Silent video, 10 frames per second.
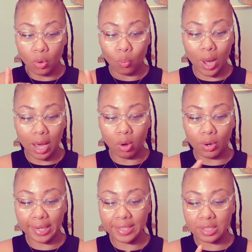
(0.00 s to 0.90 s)
Wow,
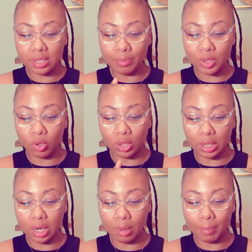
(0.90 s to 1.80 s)
okay, something's gonna
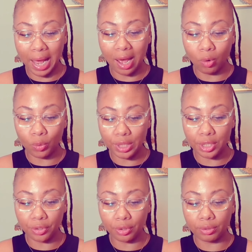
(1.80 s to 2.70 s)
come out
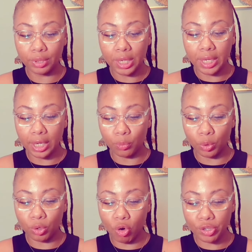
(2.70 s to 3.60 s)
here in
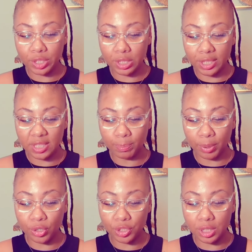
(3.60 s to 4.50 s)
regards to this
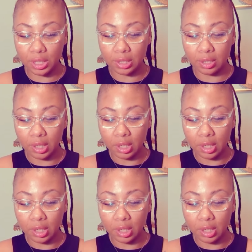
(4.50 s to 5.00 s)
person